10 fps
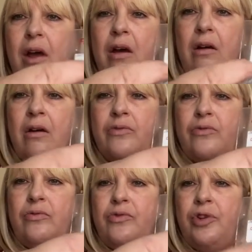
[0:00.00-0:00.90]
are
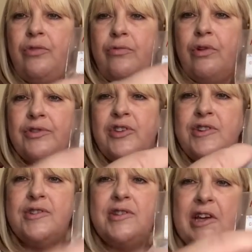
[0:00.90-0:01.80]
two
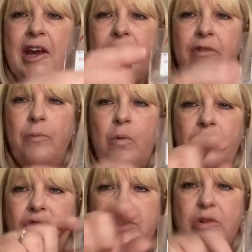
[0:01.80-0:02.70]
crosses together in
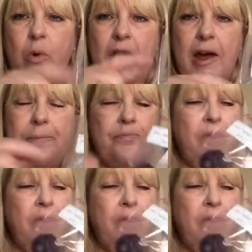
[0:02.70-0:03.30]
one square.